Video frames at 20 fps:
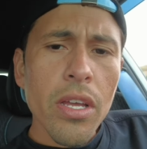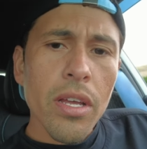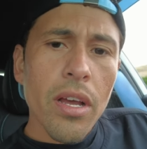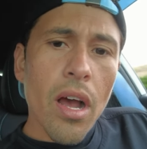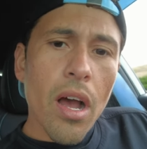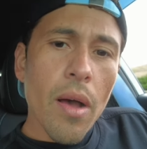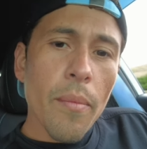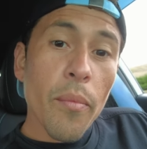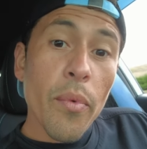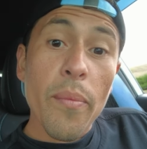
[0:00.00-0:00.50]

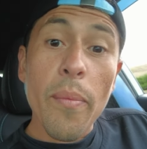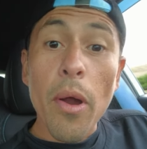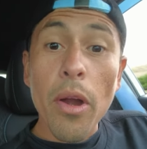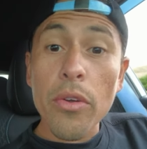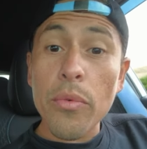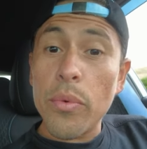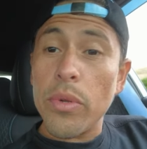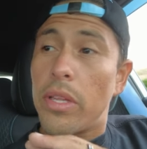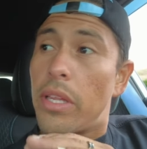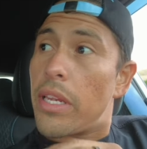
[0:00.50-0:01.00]
Um, we
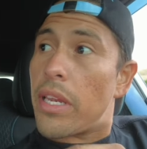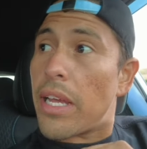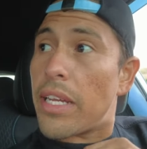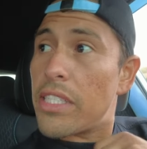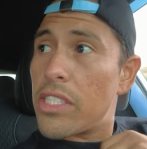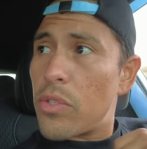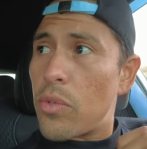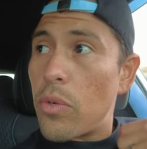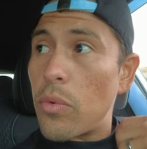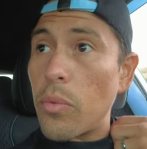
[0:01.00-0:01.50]
parked really
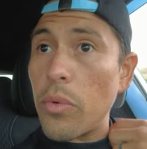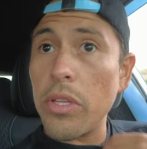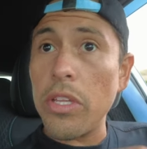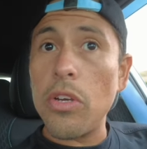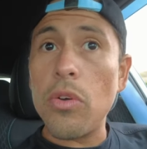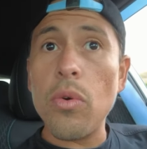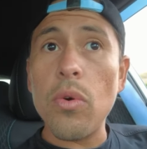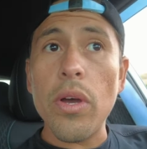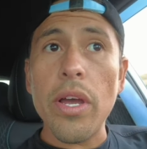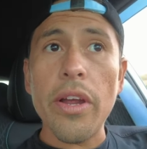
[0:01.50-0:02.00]
nice to a really
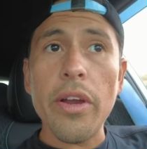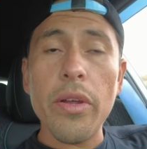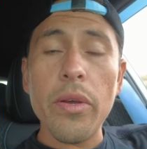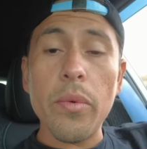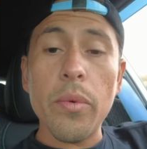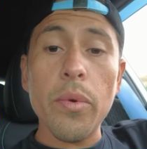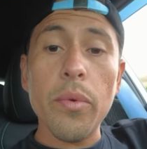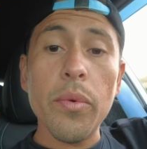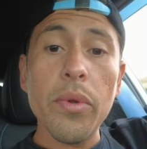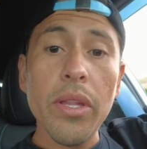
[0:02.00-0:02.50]
cool area.
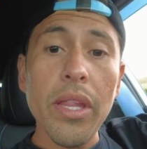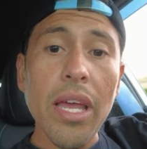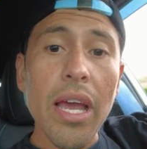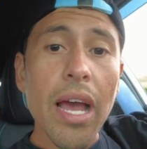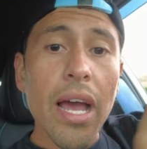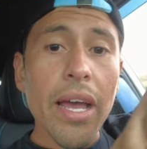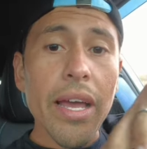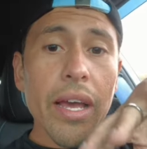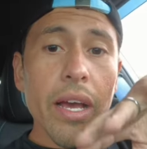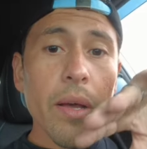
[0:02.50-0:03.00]
We're really
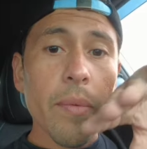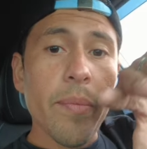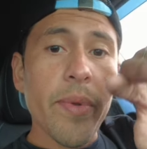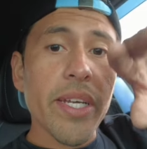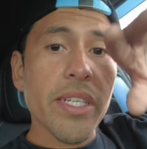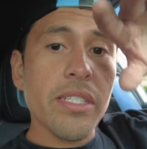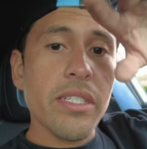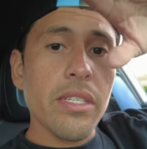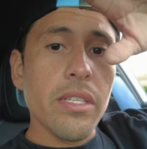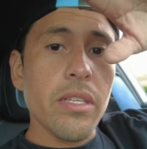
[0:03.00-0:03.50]
high up
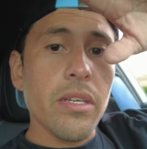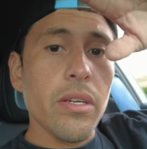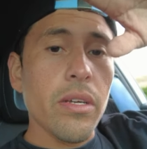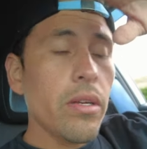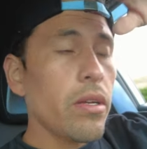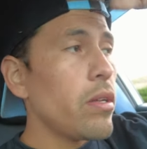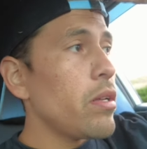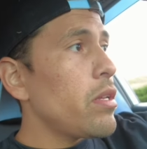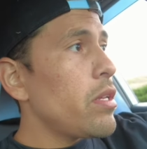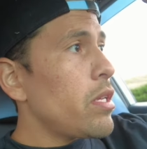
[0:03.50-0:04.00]
next to
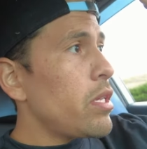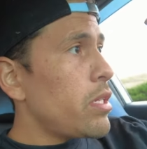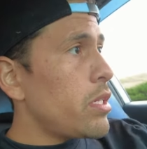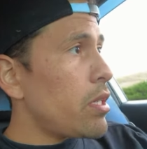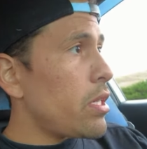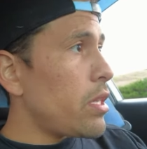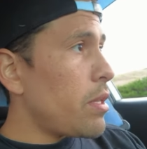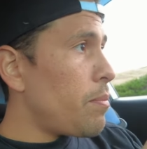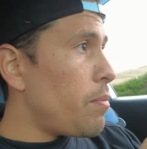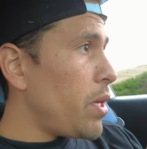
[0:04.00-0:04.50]
the
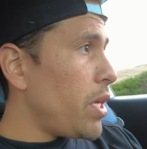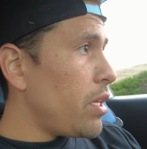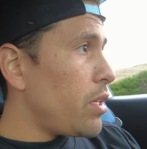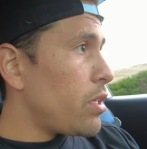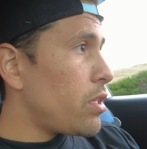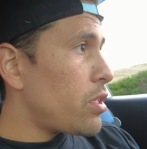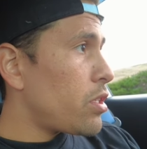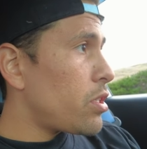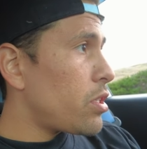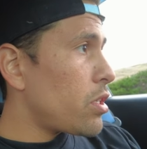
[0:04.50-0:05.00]
to the beach.
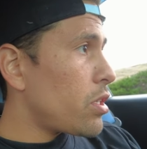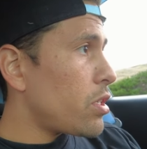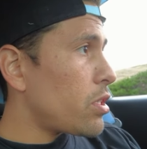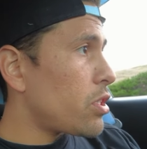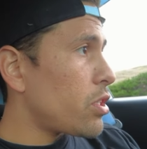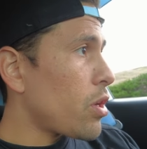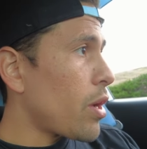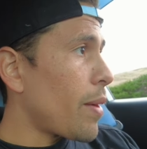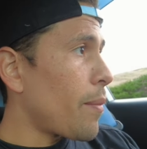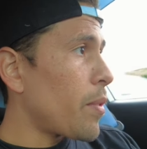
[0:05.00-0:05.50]

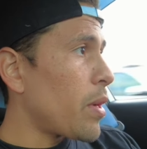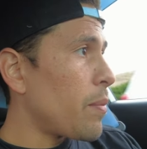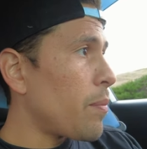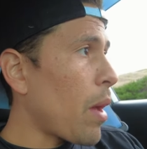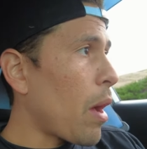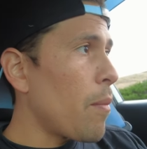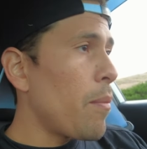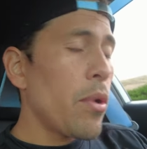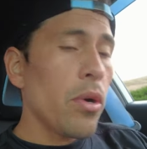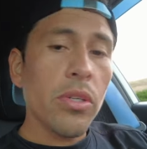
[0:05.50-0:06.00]
So I'm
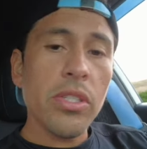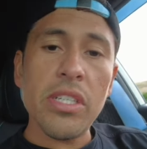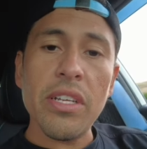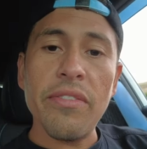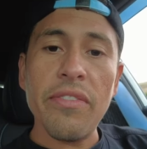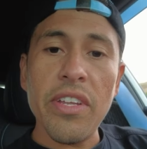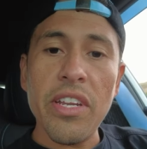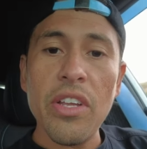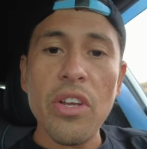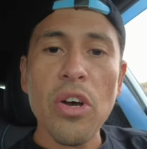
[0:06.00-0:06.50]
gonna I'll post a
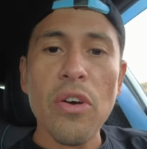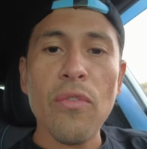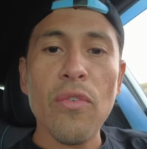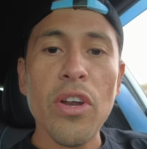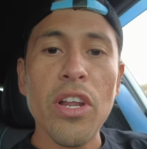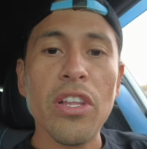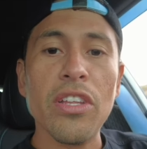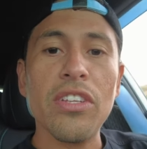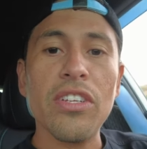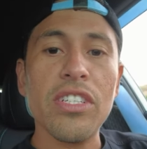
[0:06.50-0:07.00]
video of what
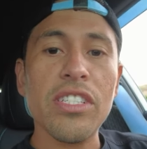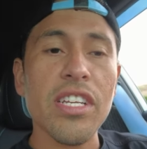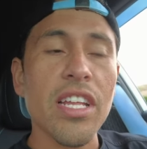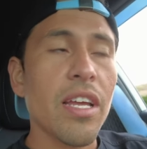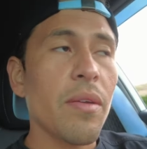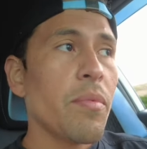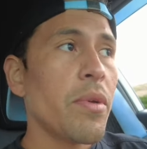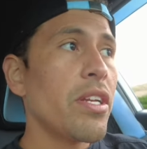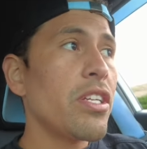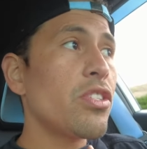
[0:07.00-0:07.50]
it looks
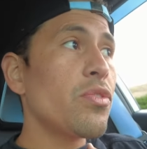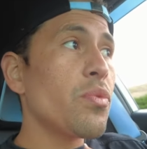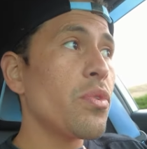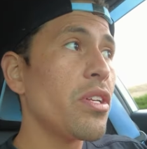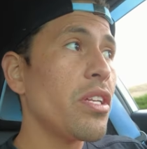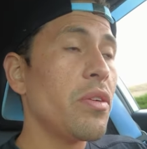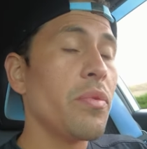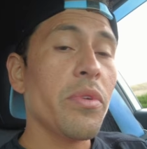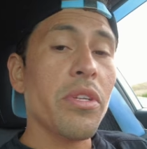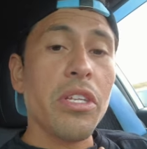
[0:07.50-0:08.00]
like, but it's
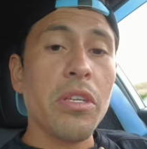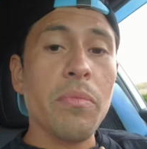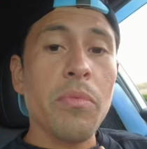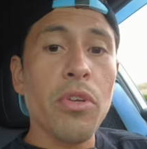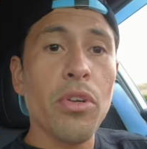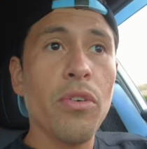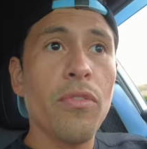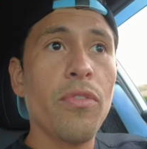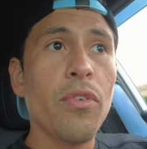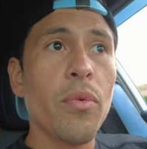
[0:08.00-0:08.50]
really really
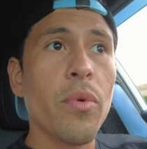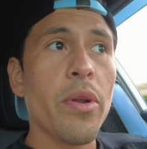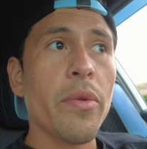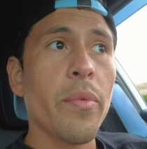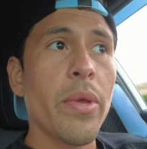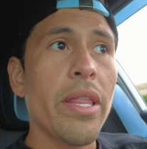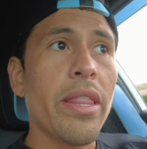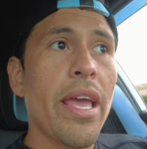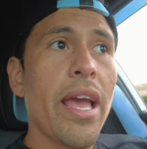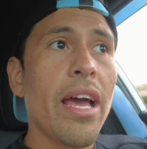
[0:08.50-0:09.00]
beautiful where
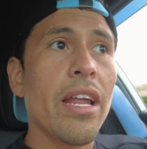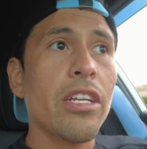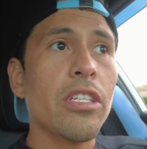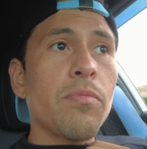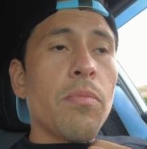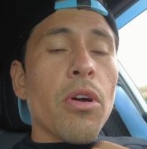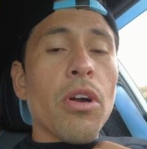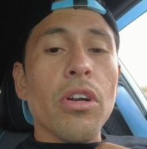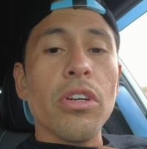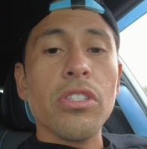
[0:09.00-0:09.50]
they had us
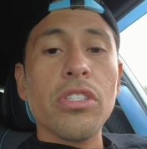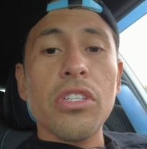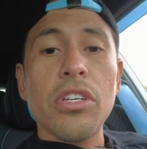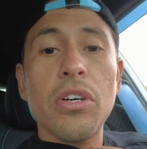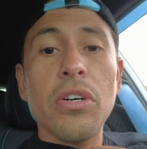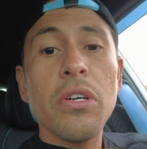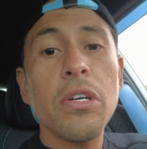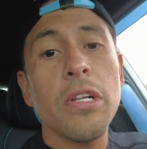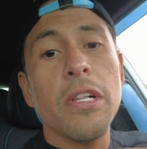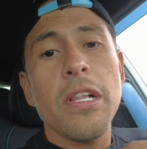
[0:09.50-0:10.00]
parked.
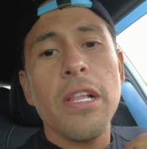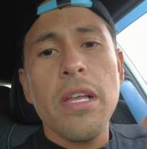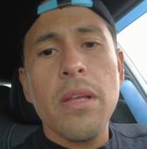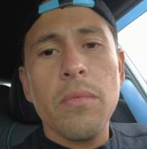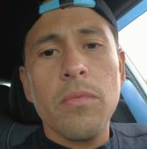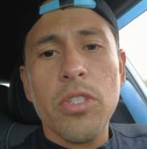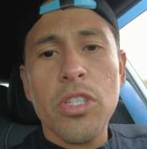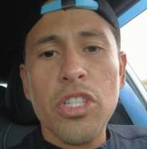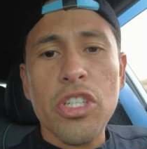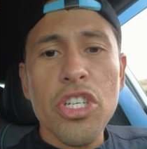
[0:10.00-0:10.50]
So
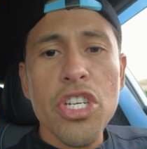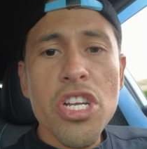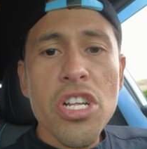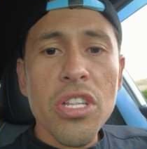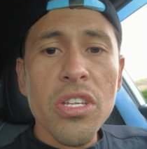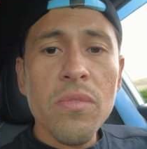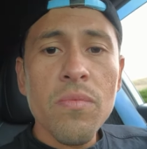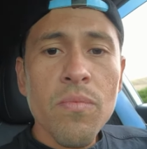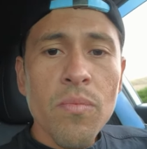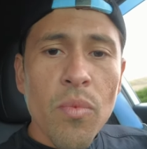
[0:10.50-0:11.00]
just
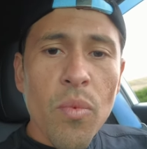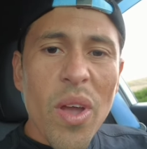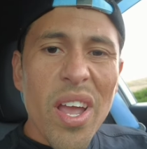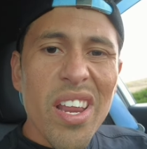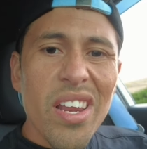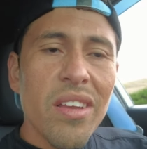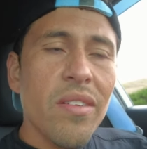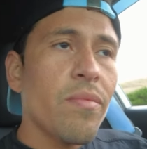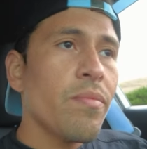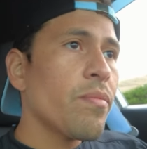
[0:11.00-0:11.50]
chilling,
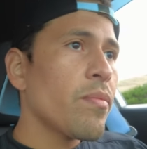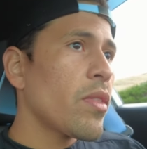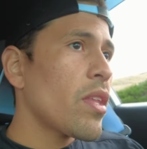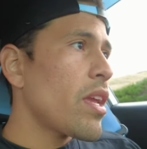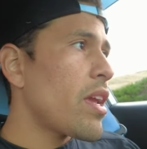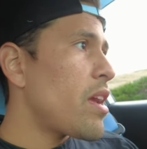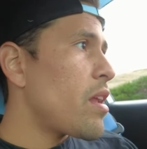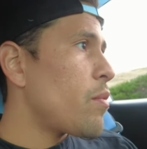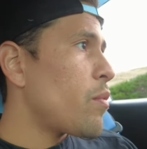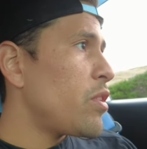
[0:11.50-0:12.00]
waiting,
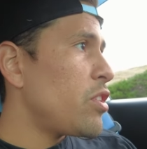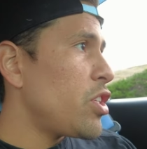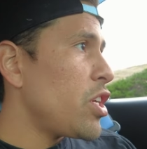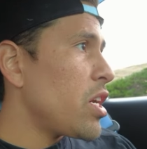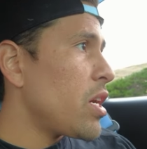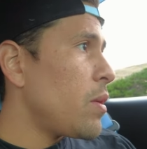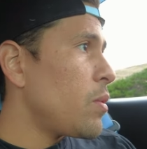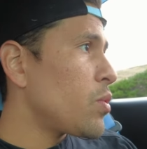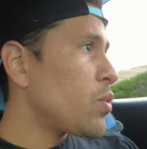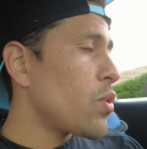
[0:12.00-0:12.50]
and when she
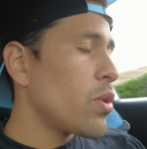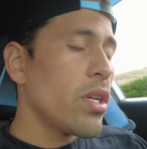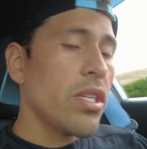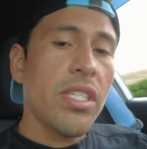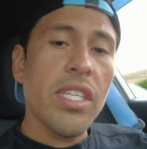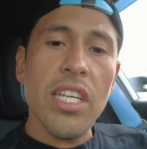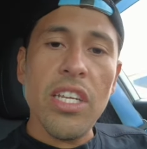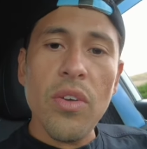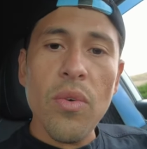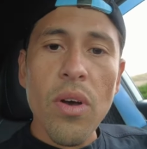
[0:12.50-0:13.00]
comes, we'll
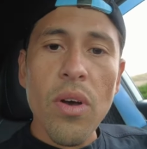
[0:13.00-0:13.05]
continue